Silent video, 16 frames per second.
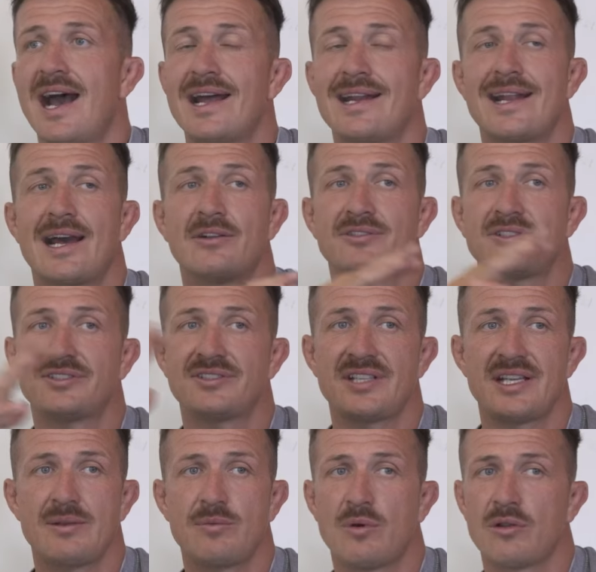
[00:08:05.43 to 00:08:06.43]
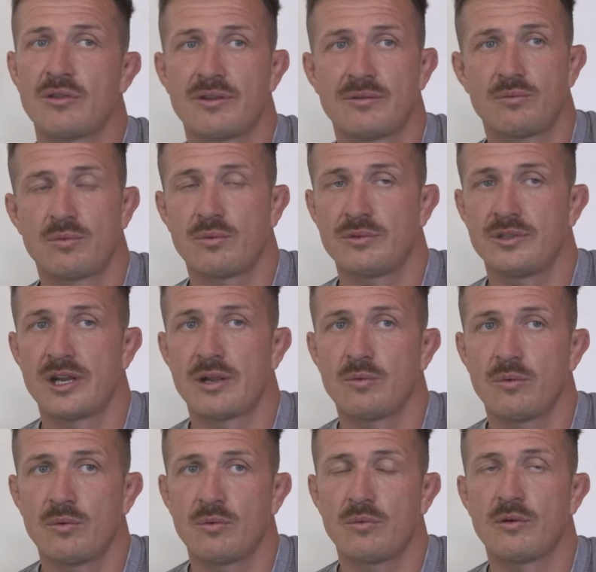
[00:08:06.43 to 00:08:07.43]
And now to see what
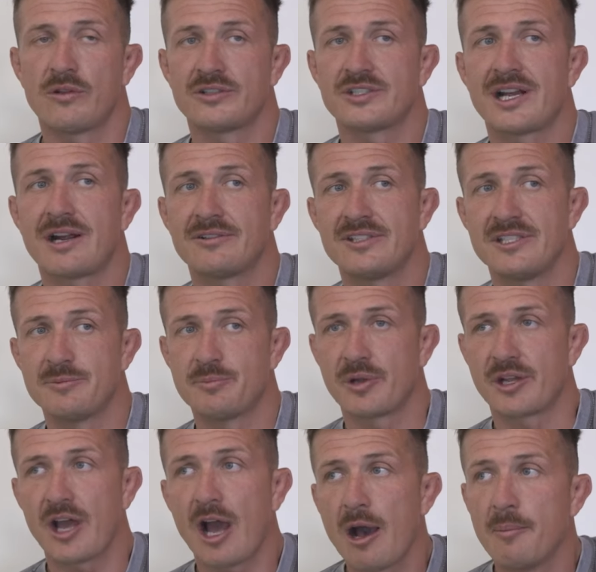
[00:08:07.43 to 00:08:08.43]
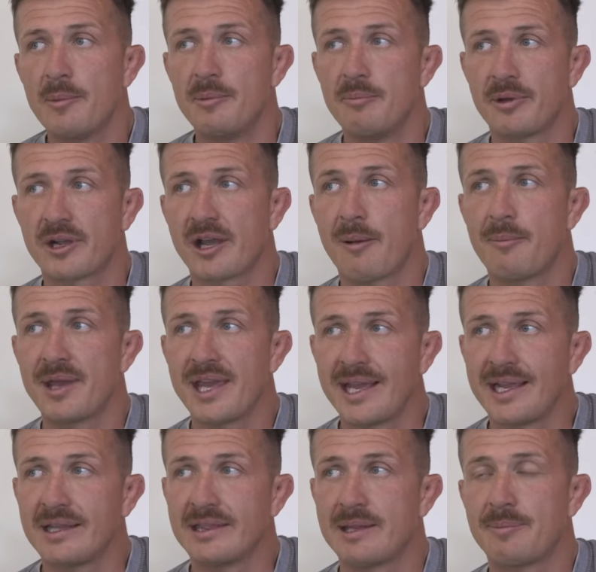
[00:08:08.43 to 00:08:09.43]
the charity's become and
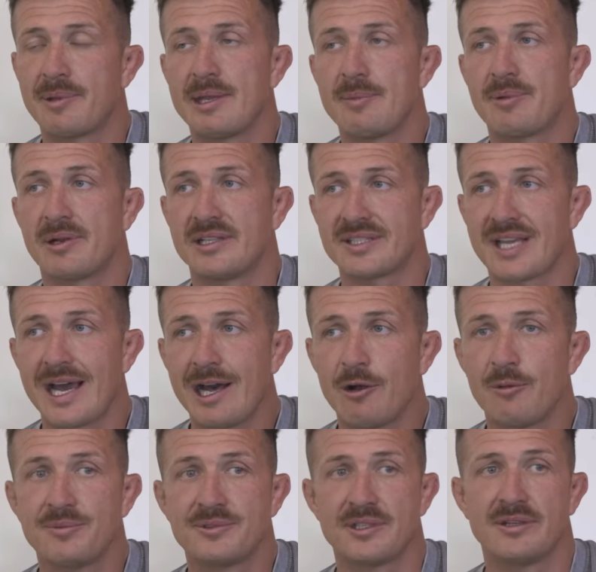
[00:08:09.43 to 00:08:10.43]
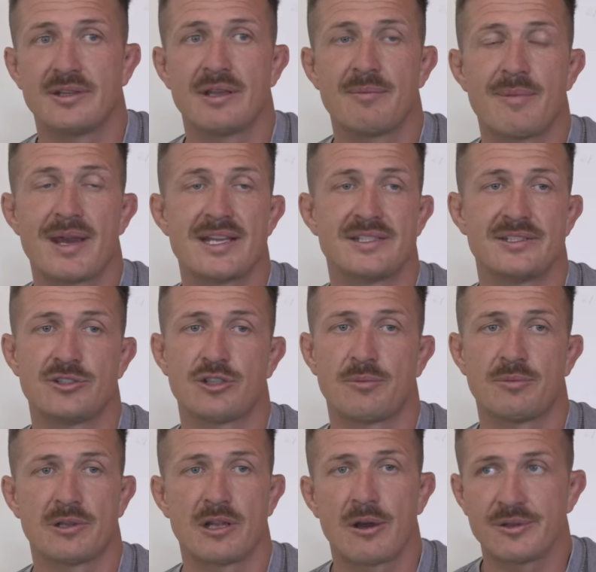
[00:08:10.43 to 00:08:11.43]
becoming and the people it's helped and the amazing
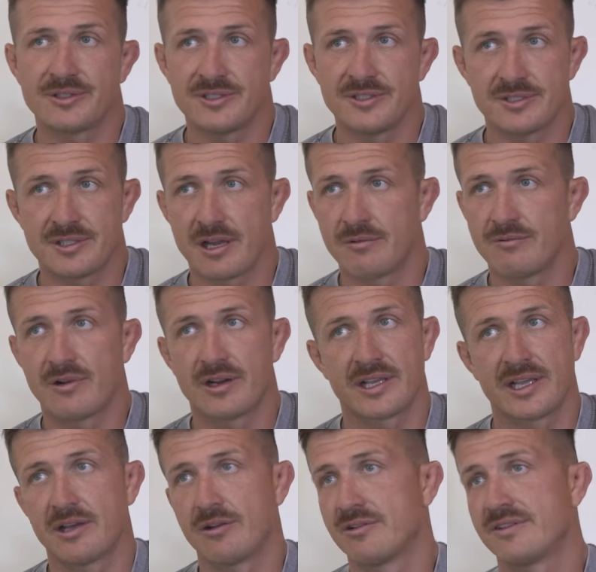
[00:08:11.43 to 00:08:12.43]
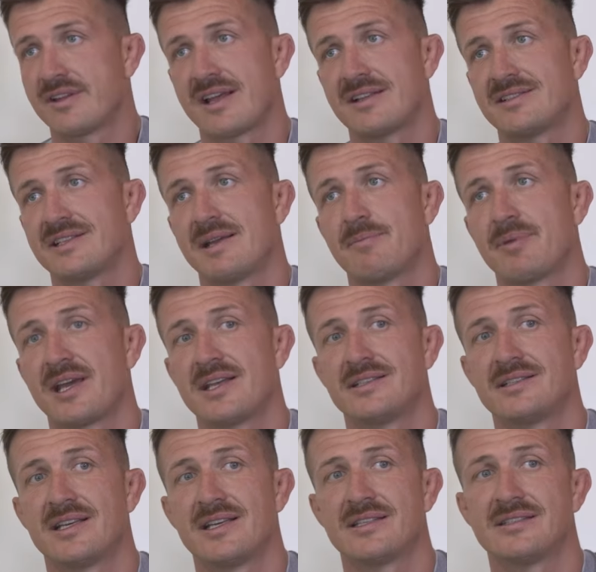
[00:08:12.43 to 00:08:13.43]
job Lois has done running it on a day-to-day
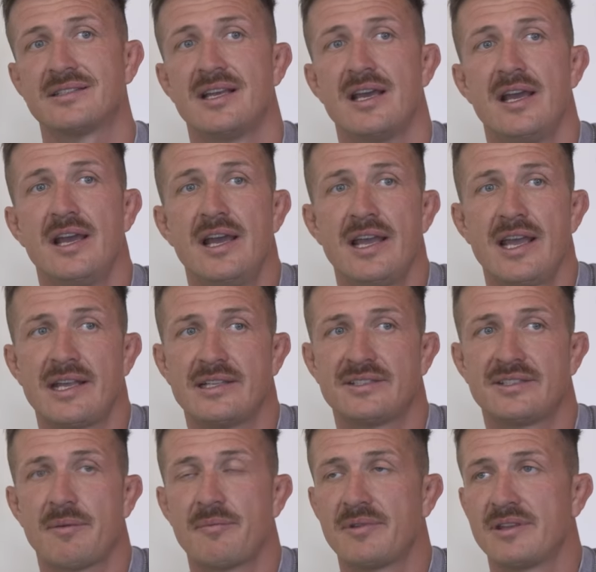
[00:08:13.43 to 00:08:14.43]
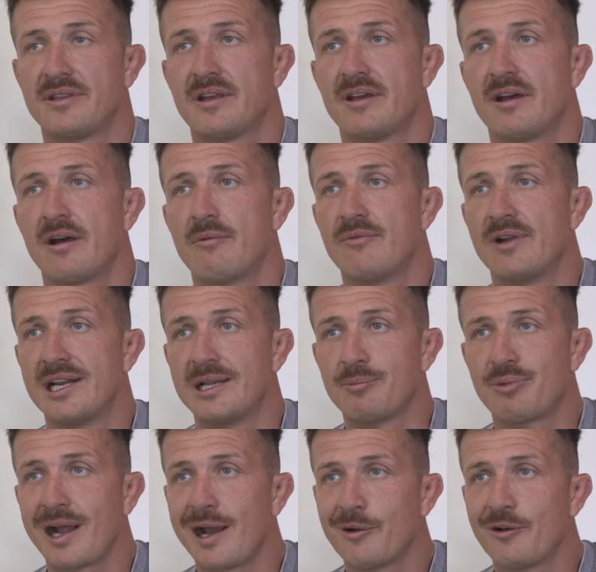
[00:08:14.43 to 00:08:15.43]
basis is something that I'm really
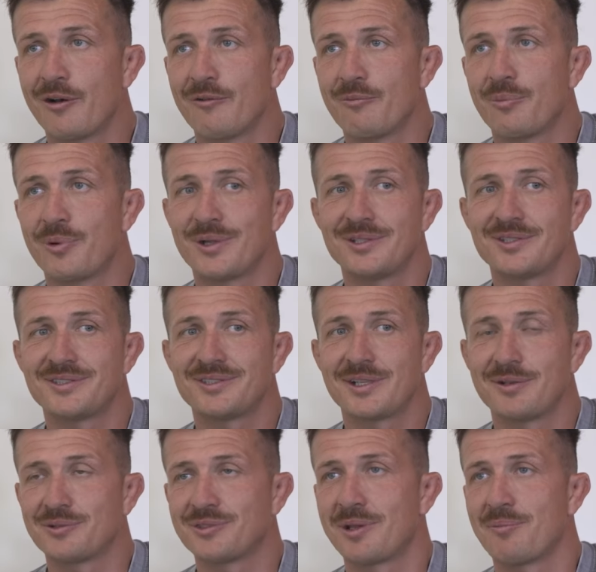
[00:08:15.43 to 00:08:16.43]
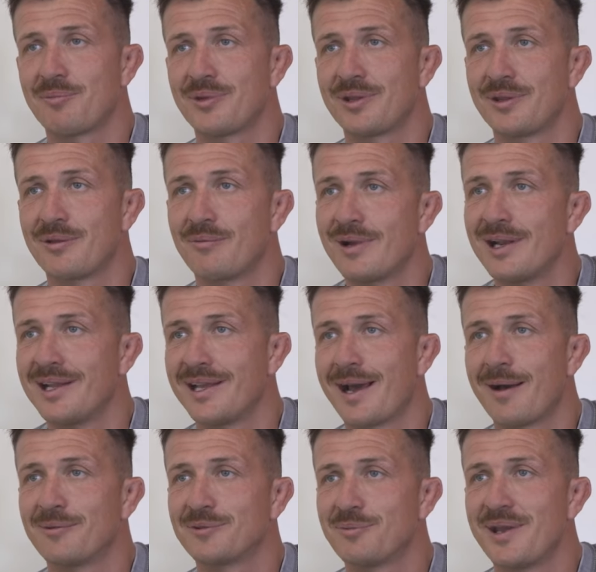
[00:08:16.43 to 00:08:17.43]
proud of, but it's still something that really
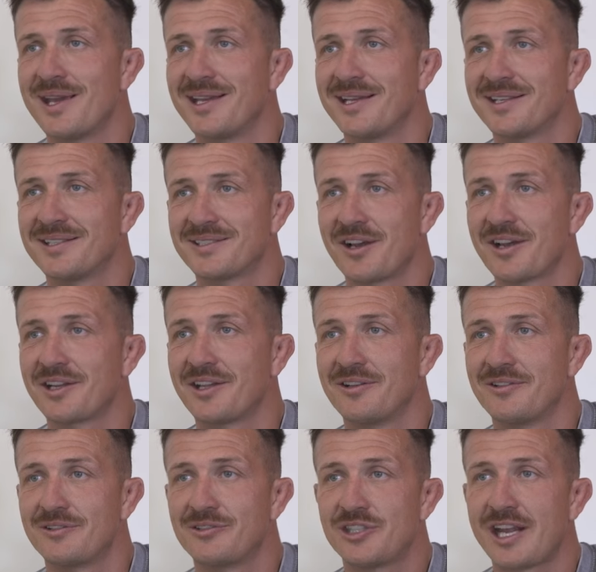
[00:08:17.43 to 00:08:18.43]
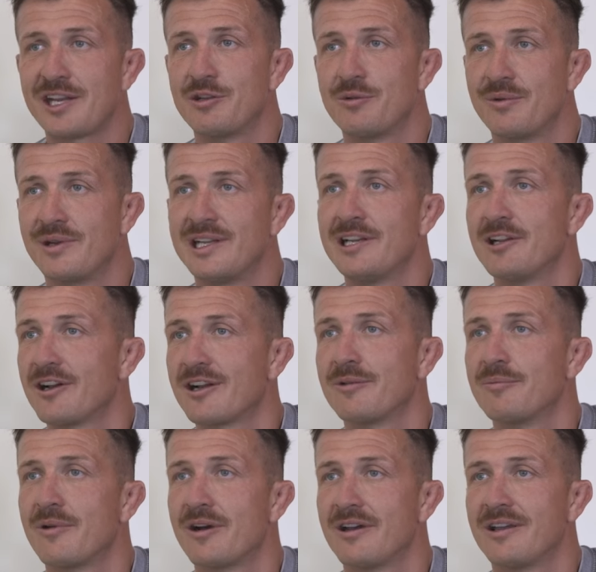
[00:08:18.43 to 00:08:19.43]
helps me because I can genuinely look
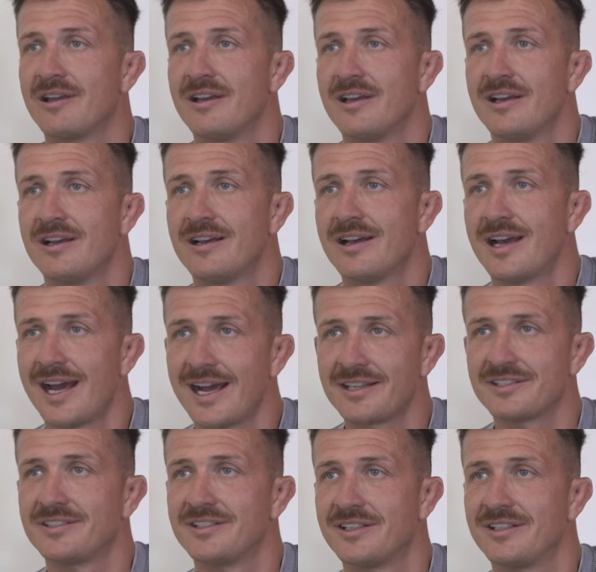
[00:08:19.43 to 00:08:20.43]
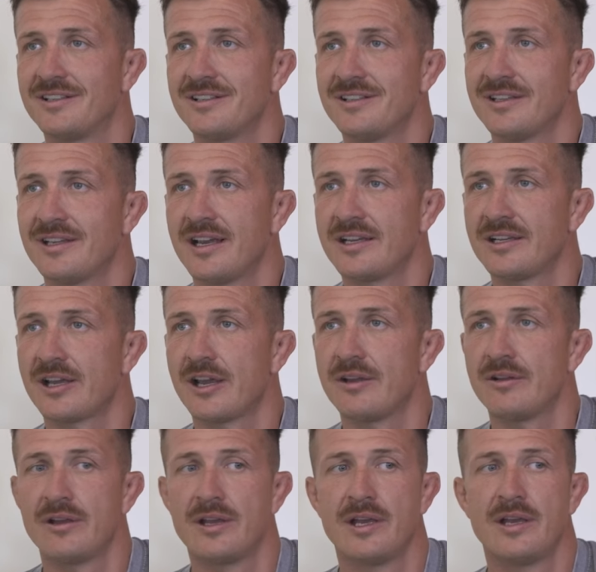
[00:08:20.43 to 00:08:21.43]
at my accident and
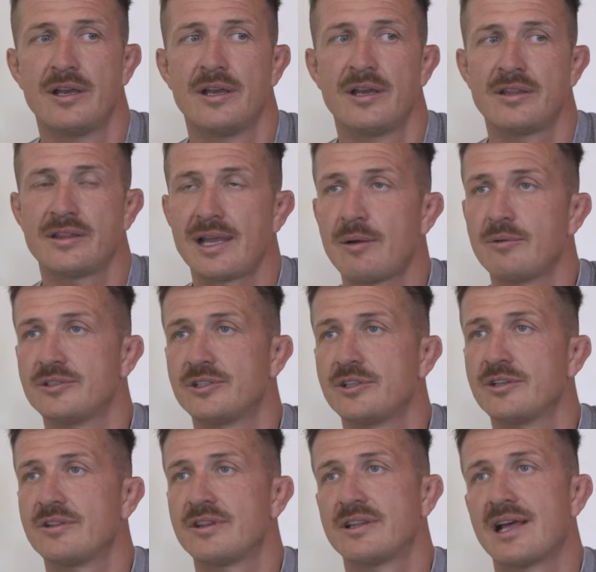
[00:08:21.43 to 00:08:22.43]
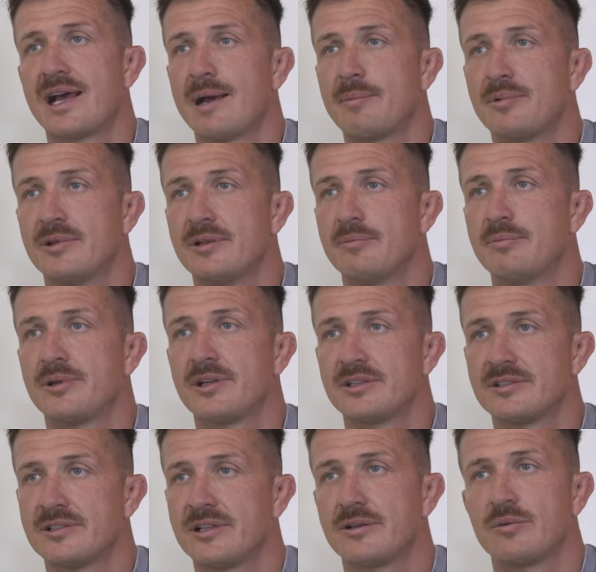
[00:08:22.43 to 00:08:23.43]
go, that was a good thing that happened
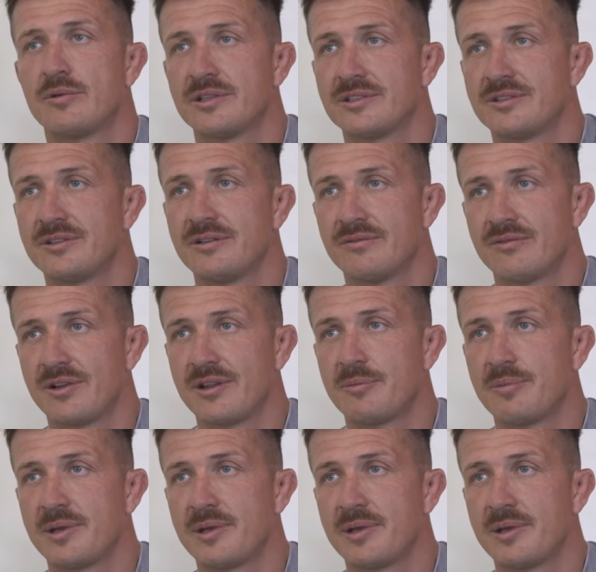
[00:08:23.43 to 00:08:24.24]
because look what it's doing for other